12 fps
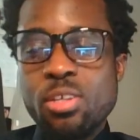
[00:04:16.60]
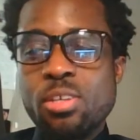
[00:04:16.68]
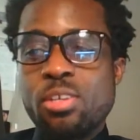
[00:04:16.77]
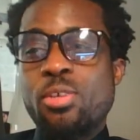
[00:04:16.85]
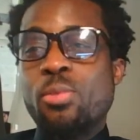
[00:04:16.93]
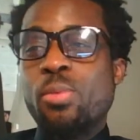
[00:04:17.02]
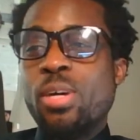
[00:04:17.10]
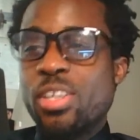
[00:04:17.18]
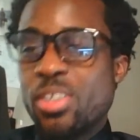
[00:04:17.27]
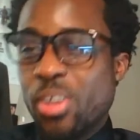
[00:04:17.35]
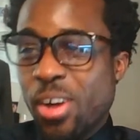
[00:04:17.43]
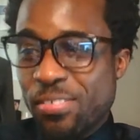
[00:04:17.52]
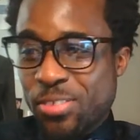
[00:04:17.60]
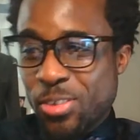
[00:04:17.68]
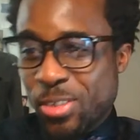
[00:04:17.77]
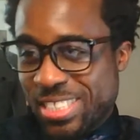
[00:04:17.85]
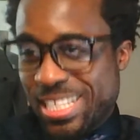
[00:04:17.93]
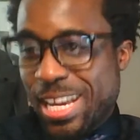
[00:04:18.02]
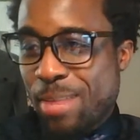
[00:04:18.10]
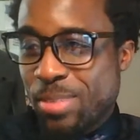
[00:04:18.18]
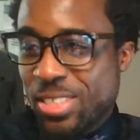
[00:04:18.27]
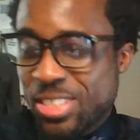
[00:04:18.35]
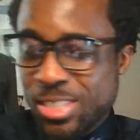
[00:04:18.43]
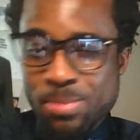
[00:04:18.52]
You want to go after a
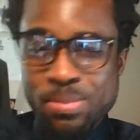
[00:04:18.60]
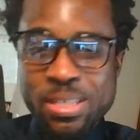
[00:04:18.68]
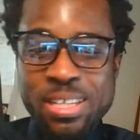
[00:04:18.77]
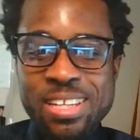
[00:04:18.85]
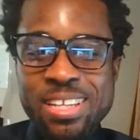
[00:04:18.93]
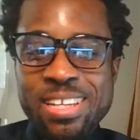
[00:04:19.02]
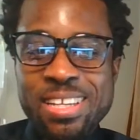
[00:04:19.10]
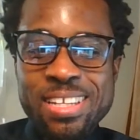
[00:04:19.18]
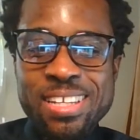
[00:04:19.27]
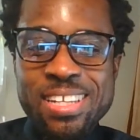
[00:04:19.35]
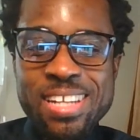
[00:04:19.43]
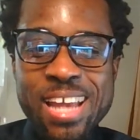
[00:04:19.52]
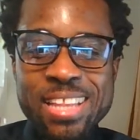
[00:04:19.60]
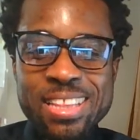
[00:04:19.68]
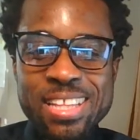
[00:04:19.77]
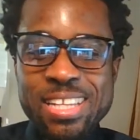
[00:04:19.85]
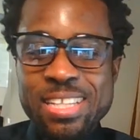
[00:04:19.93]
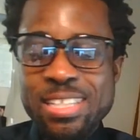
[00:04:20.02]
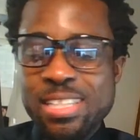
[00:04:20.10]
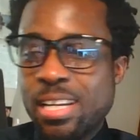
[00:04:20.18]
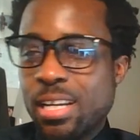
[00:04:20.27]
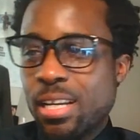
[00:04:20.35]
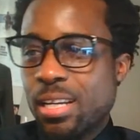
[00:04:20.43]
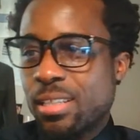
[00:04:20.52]
championship in an athletic
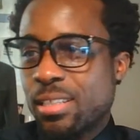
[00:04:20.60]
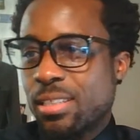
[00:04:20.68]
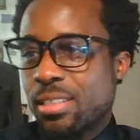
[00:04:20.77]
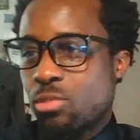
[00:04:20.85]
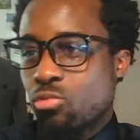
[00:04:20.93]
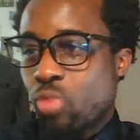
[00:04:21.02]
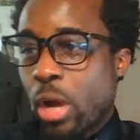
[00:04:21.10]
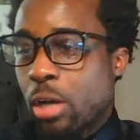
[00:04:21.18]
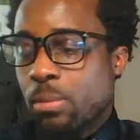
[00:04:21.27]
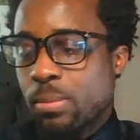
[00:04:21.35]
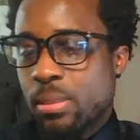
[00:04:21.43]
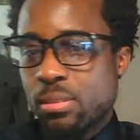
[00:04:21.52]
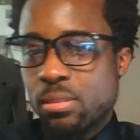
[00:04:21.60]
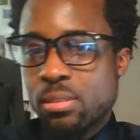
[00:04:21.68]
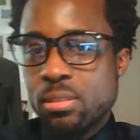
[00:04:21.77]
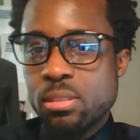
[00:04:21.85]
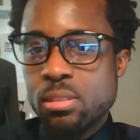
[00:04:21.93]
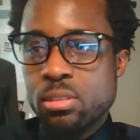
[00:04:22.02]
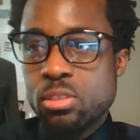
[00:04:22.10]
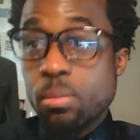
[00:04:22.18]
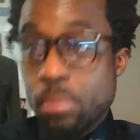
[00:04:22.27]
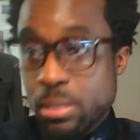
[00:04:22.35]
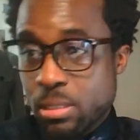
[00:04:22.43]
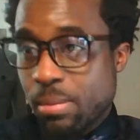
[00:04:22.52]
realm?
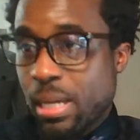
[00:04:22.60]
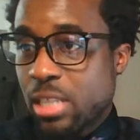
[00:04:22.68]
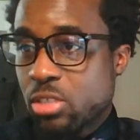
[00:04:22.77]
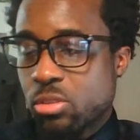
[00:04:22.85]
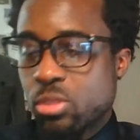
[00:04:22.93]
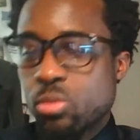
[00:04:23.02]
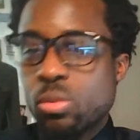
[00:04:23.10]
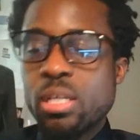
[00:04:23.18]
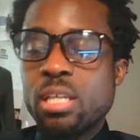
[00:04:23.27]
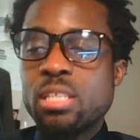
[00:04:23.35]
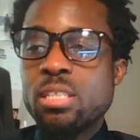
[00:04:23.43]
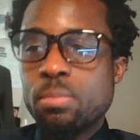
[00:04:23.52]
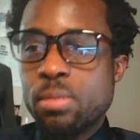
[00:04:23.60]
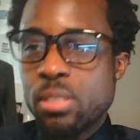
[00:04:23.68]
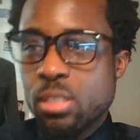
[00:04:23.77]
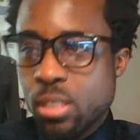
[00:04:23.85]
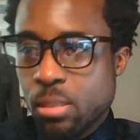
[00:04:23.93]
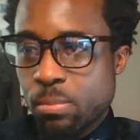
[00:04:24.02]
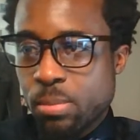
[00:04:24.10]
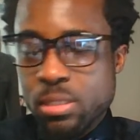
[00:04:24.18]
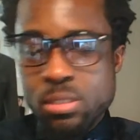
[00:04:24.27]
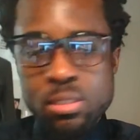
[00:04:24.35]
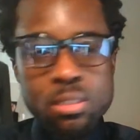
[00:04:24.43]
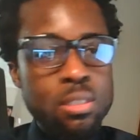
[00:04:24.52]
Submit to mastery. You want to end up in the
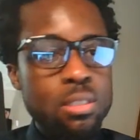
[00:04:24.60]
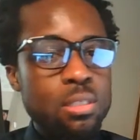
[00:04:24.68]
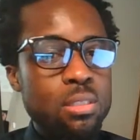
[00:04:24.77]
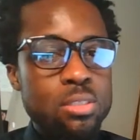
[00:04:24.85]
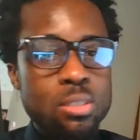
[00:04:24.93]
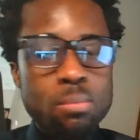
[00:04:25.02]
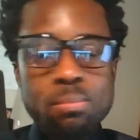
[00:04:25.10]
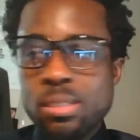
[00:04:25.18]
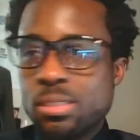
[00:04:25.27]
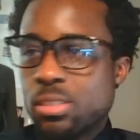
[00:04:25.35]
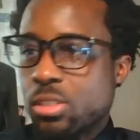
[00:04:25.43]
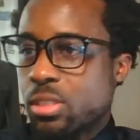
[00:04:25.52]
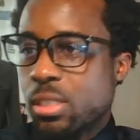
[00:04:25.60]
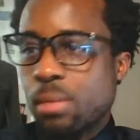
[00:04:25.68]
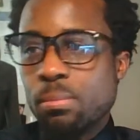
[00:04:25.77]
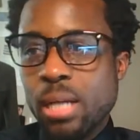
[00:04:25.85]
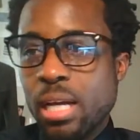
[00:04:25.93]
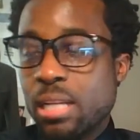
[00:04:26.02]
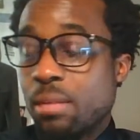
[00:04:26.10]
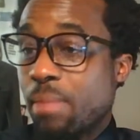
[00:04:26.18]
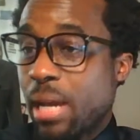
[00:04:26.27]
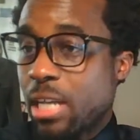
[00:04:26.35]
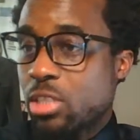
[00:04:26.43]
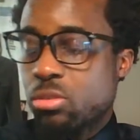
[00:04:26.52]
Olympics? Submit to some kind of
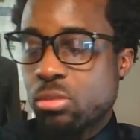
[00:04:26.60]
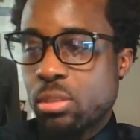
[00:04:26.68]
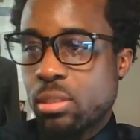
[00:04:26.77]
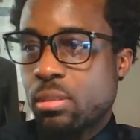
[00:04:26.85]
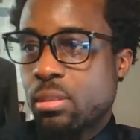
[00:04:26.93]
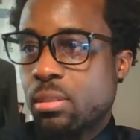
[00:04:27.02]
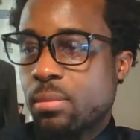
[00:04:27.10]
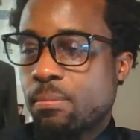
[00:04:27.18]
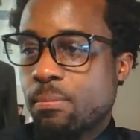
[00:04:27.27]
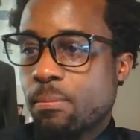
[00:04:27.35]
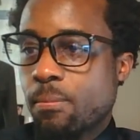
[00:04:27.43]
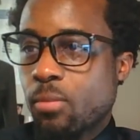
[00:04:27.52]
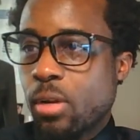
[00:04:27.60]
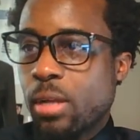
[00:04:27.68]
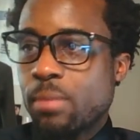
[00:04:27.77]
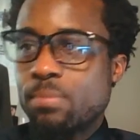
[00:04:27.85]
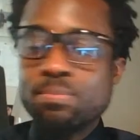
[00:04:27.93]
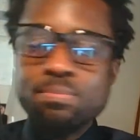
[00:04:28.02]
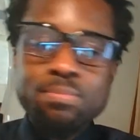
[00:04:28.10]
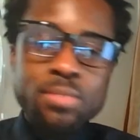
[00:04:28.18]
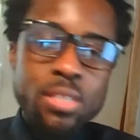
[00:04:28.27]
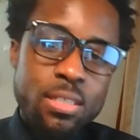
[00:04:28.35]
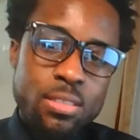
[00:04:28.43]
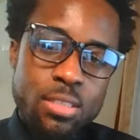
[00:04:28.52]
mastery, right?
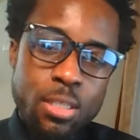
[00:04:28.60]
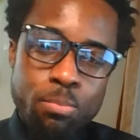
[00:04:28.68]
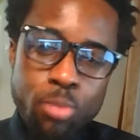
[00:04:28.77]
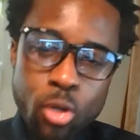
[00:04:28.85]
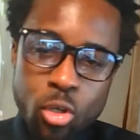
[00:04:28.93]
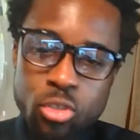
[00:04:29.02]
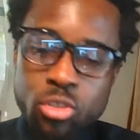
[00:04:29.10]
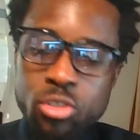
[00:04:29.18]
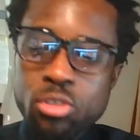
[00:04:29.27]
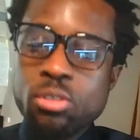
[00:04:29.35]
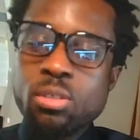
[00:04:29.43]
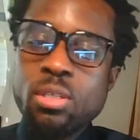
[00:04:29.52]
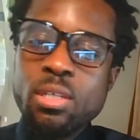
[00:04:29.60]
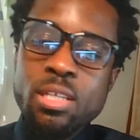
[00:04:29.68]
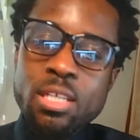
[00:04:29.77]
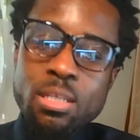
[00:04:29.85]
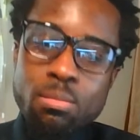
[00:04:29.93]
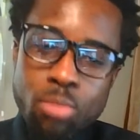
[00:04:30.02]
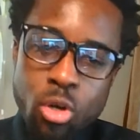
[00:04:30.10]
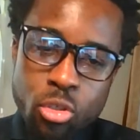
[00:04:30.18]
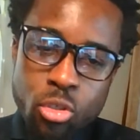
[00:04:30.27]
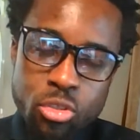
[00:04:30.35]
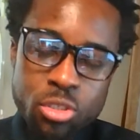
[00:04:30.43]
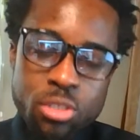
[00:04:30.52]
It's a personal
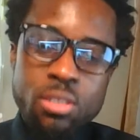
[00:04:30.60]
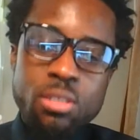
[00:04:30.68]
immersion